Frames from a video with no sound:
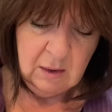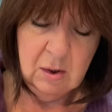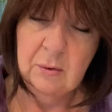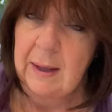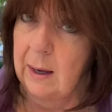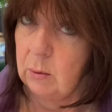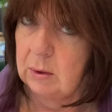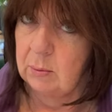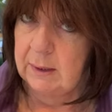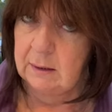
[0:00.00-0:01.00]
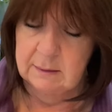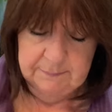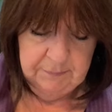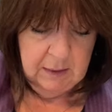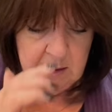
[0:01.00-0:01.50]
on Halloween,
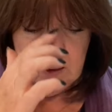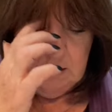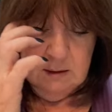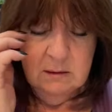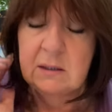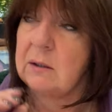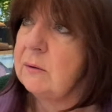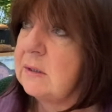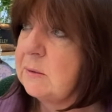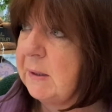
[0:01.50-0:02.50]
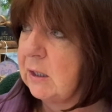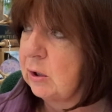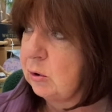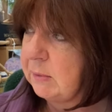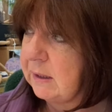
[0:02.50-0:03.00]
so it's a bit
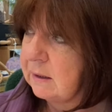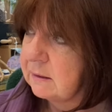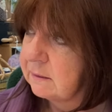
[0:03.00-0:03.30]
gloomy.